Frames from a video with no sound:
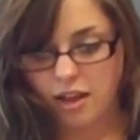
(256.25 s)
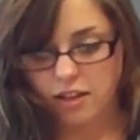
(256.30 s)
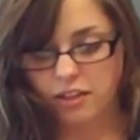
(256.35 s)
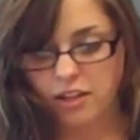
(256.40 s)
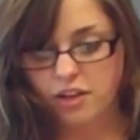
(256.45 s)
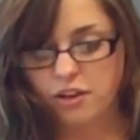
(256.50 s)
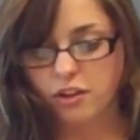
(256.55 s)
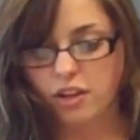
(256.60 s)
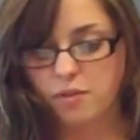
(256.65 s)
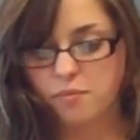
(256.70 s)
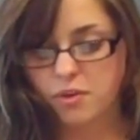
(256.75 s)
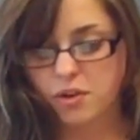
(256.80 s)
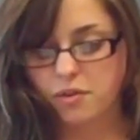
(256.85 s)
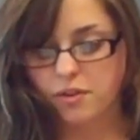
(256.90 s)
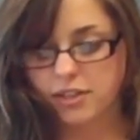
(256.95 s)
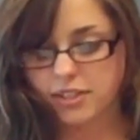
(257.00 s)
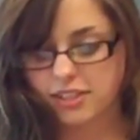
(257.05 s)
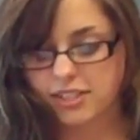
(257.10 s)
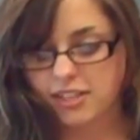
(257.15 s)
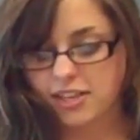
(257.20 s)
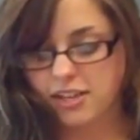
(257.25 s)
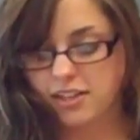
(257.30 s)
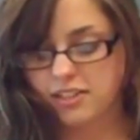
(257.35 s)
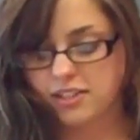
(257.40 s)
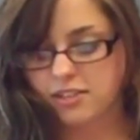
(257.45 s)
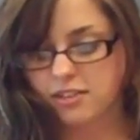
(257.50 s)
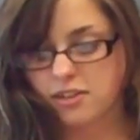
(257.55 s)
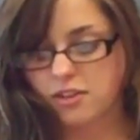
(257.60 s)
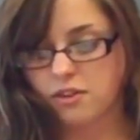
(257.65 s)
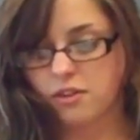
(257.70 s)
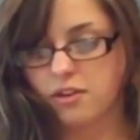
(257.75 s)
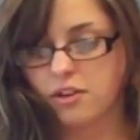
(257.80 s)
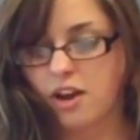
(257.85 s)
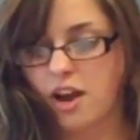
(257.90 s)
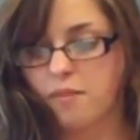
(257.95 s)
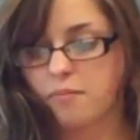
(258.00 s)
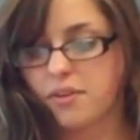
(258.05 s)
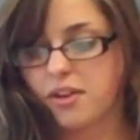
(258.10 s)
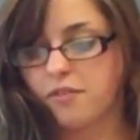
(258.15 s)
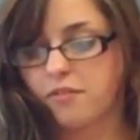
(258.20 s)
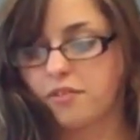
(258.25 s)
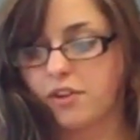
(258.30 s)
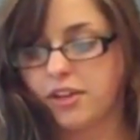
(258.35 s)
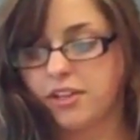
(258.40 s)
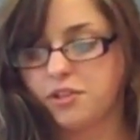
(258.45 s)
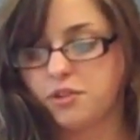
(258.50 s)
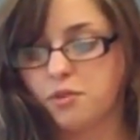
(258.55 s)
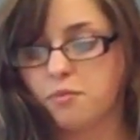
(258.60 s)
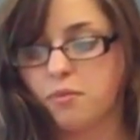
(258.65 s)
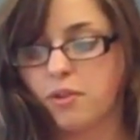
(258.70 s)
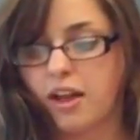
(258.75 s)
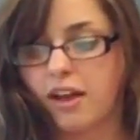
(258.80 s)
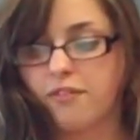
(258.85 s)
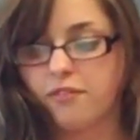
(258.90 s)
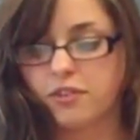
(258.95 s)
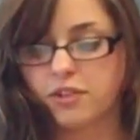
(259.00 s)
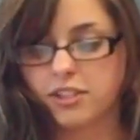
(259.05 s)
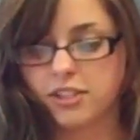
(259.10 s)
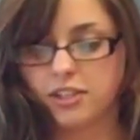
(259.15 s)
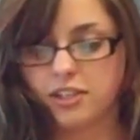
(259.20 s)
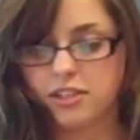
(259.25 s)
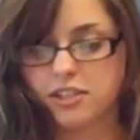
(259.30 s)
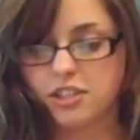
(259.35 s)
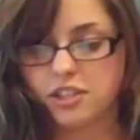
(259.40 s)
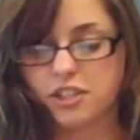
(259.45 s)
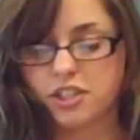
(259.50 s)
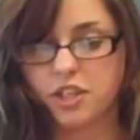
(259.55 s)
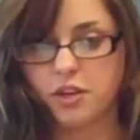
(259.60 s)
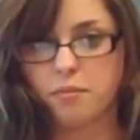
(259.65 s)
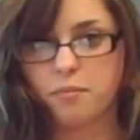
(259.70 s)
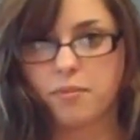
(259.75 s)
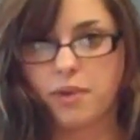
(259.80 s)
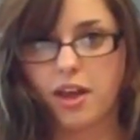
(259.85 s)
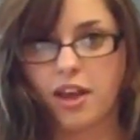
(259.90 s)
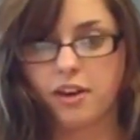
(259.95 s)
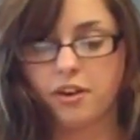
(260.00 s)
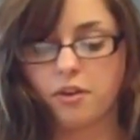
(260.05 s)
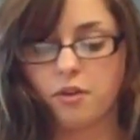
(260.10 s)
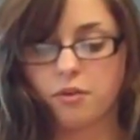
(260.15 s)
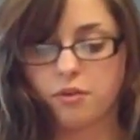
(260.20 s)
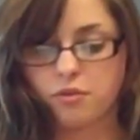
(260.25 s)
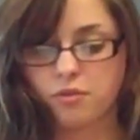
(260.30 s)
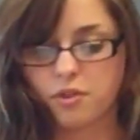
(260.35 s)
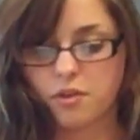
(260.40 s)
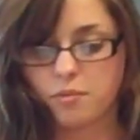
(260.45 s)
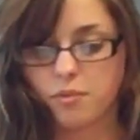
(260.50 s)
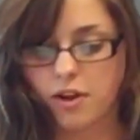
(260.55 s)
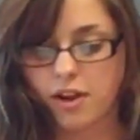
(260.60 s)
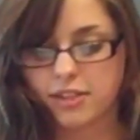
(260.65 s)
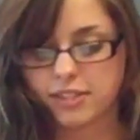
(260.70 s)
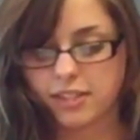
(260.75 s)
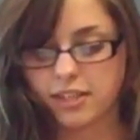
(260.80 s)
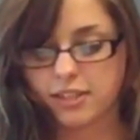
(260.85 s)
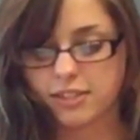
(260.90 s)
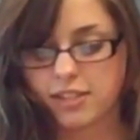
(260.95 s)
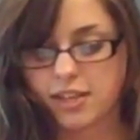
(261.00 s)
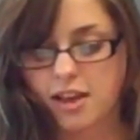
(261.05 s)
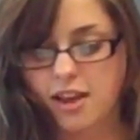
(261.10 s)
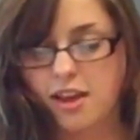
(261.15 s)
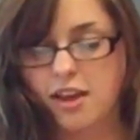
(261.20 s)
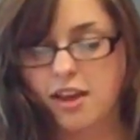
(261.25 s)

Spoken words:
Illegal immigrants need to not be afraid to apply for citizenship and go through the process.